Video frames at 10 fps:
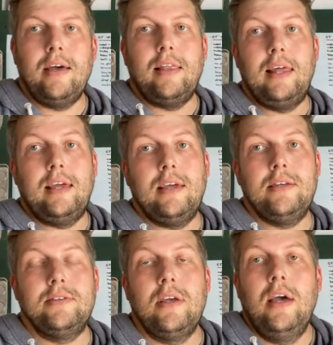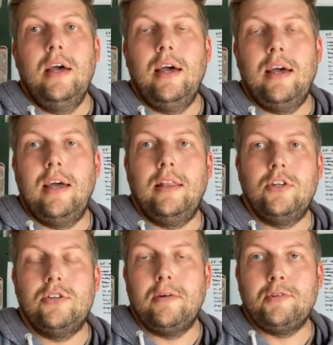The link is in the
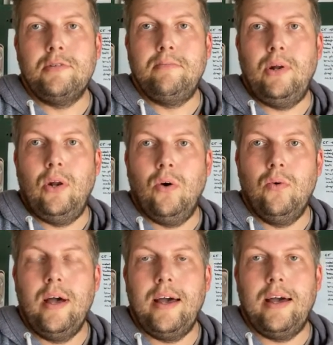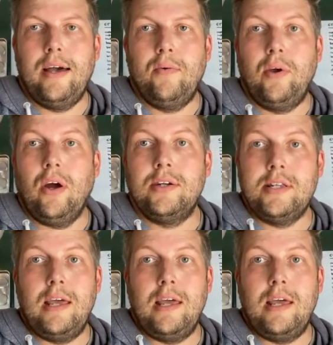description below. We are